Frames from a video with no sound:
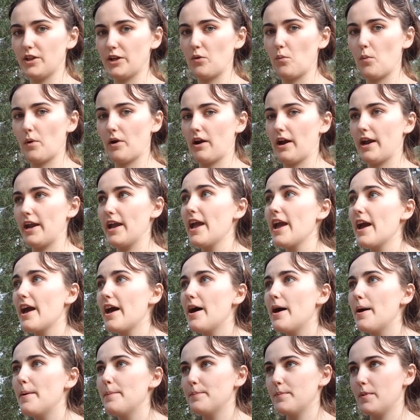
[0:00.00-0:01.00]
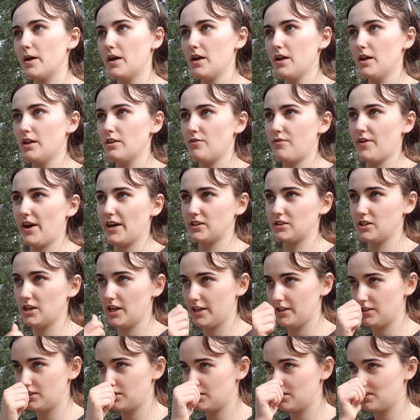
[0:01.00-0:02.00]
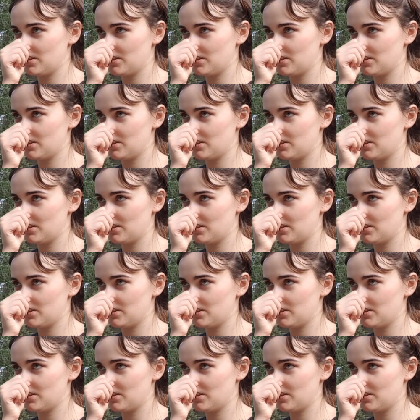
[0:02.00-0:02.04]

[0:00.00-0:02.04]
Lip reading: where I am. The fact that